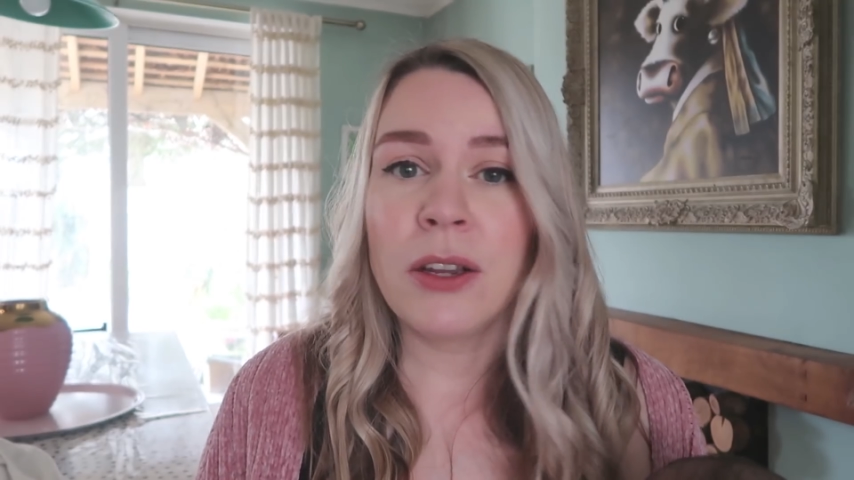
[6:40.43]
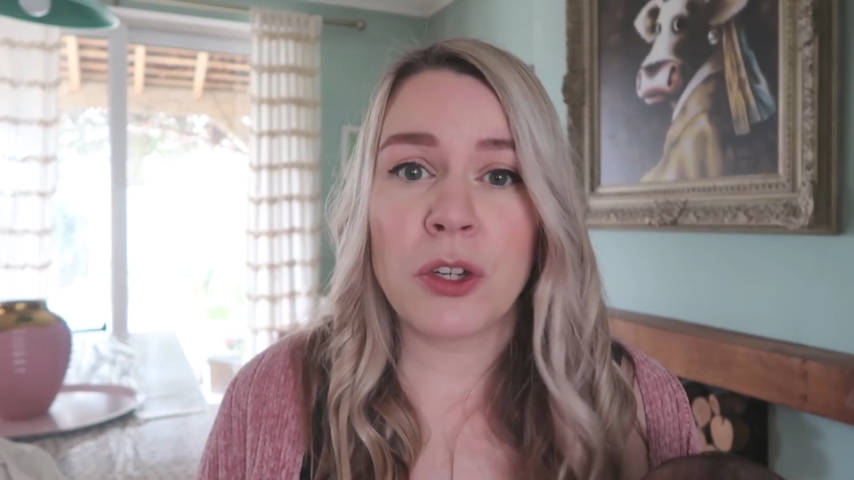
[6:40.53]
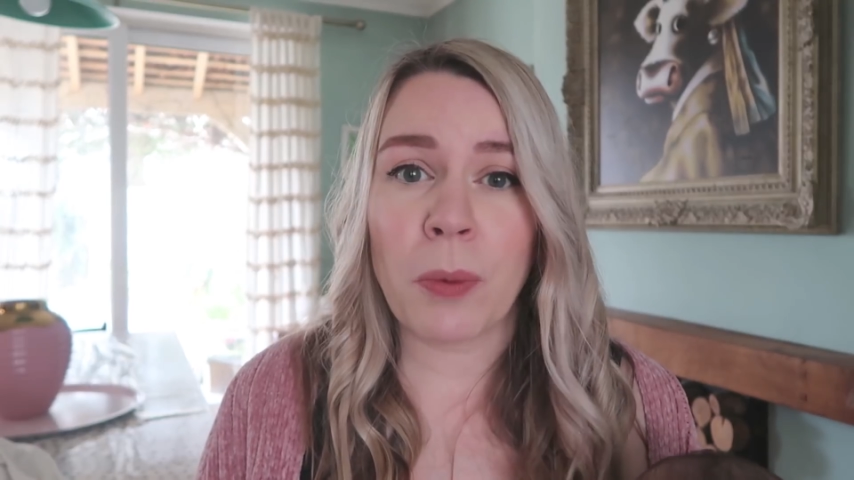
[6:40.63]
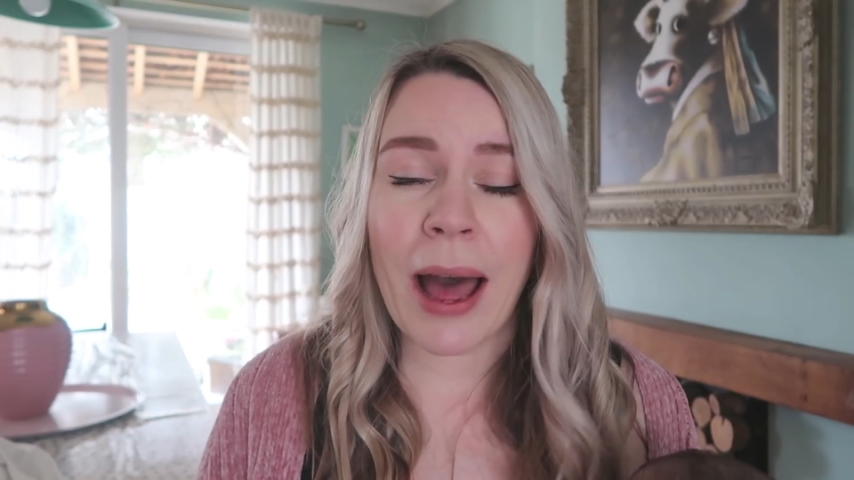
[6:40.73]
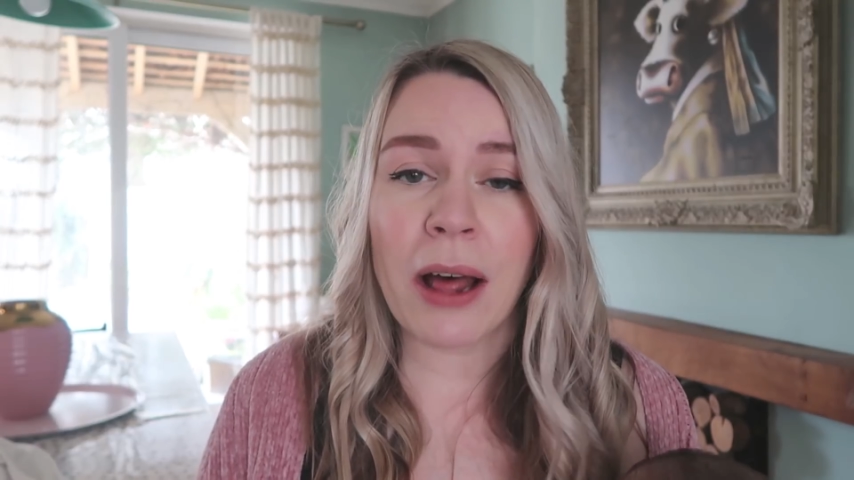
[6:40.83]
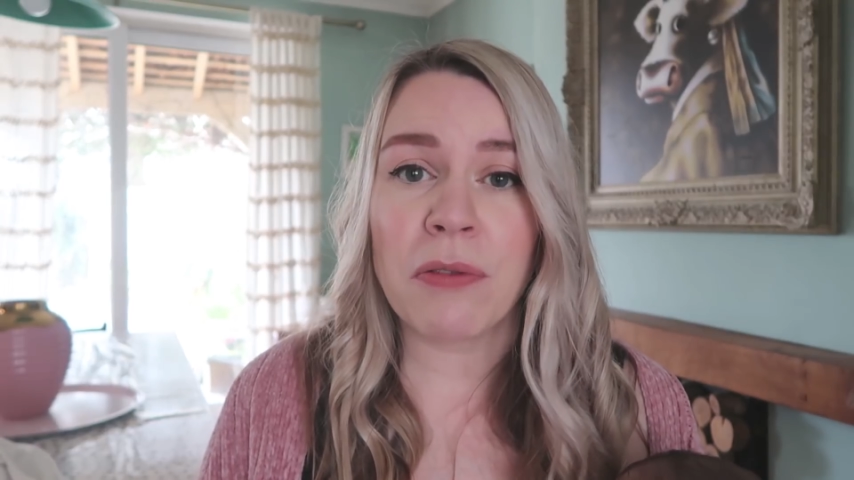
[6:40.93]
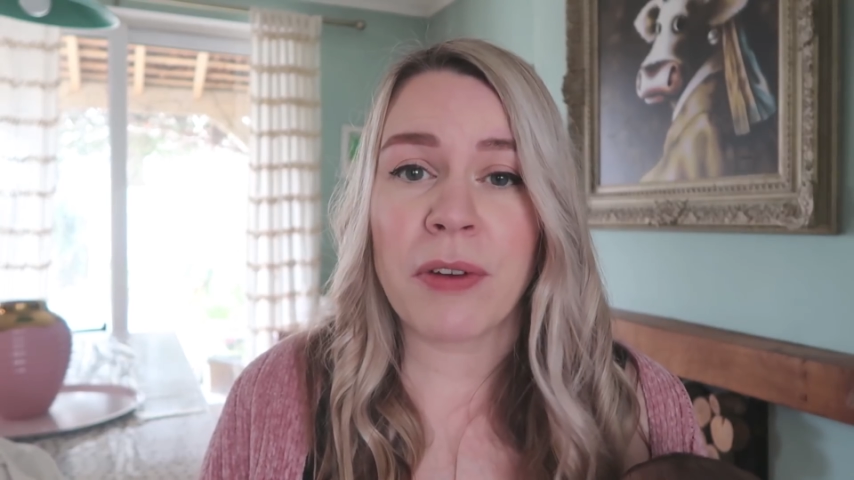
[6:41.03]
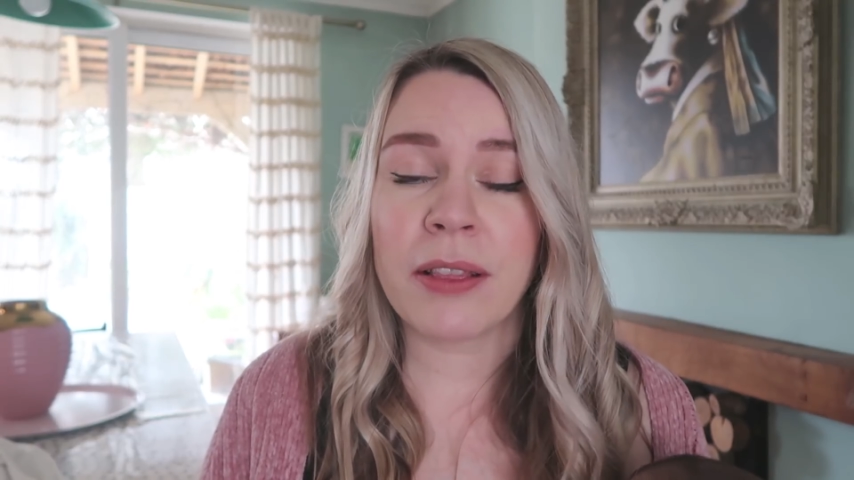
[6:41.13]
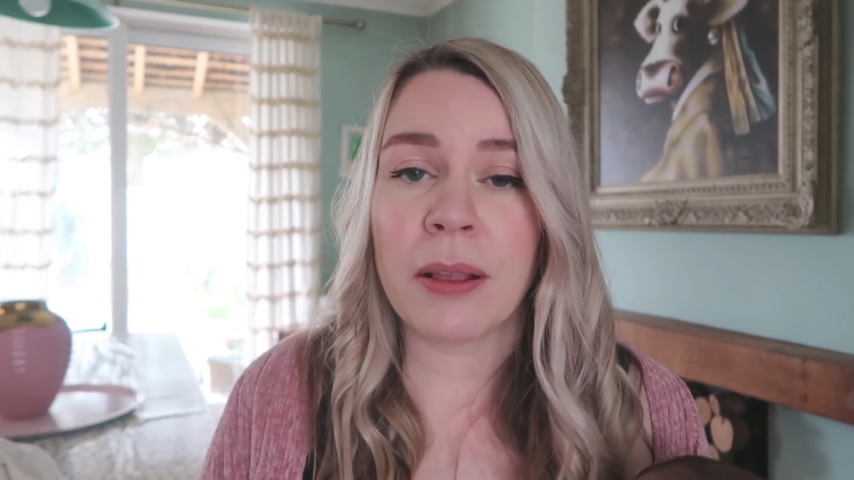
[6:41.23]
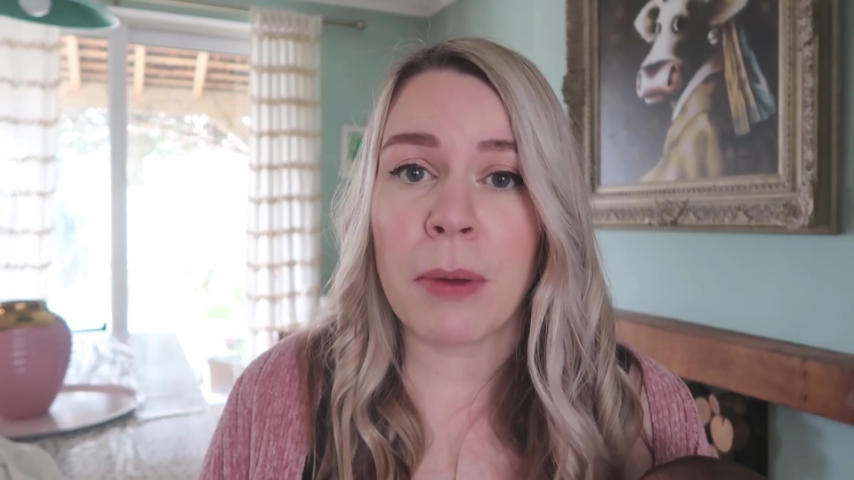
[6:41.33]
12
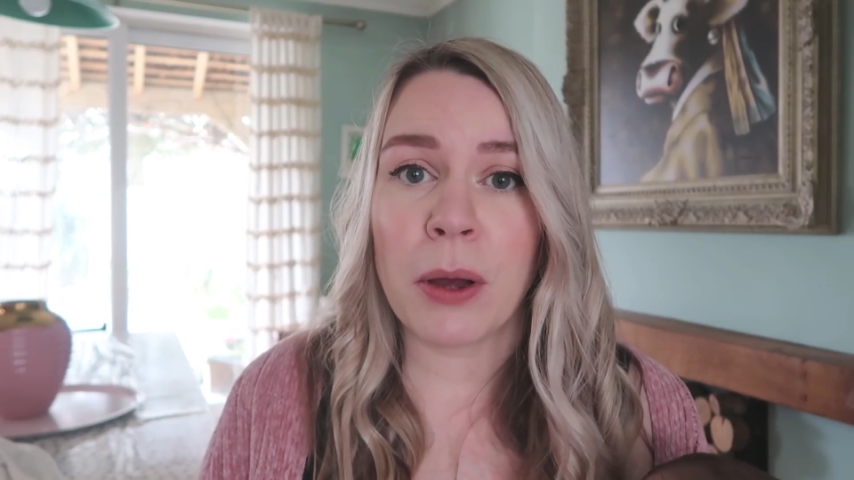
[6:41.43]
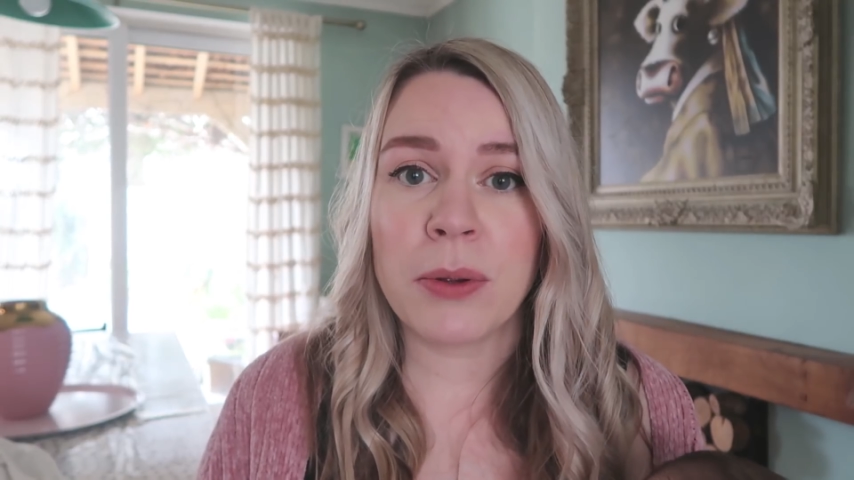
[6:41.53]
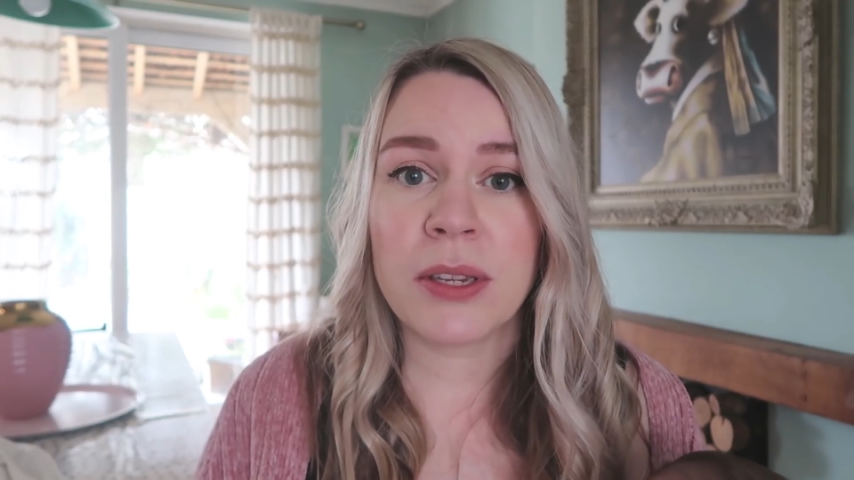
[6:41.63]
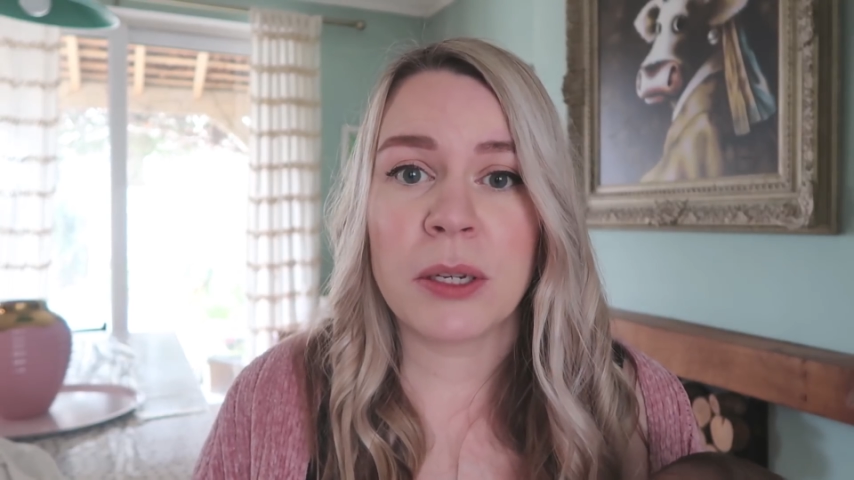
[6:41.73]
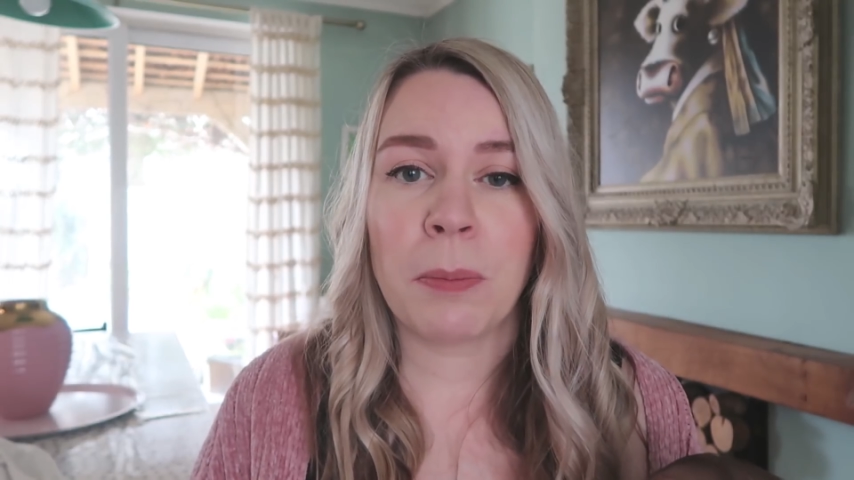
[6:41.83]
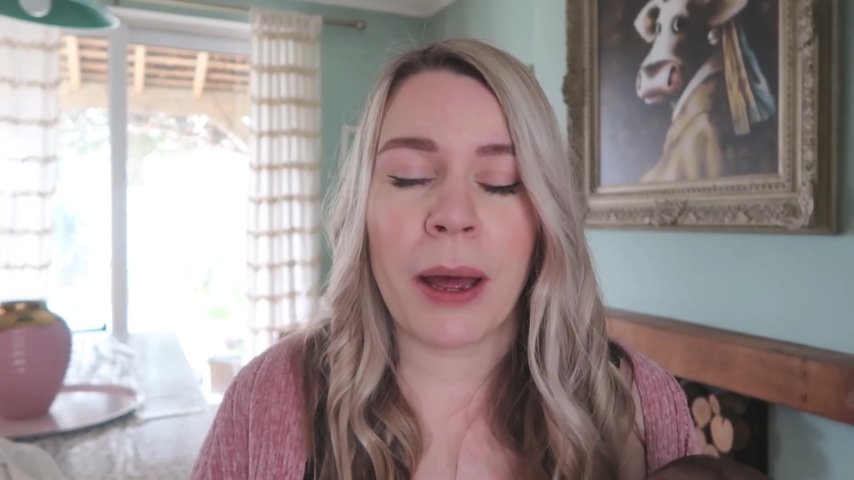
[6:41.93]
at the most,